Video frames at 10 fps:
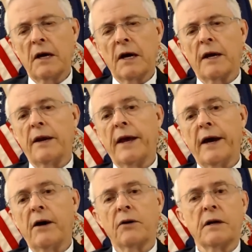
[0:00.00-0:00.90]
And
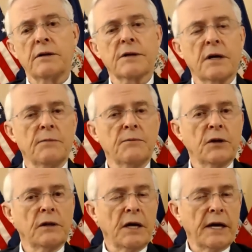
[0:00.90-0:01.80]
now it has come to
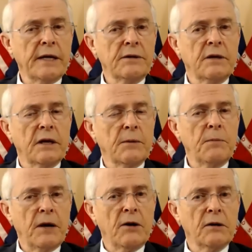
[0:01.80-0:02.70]
light that
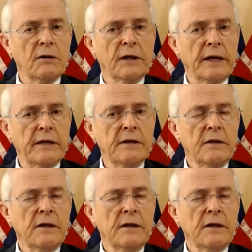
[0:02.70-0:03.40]
apparently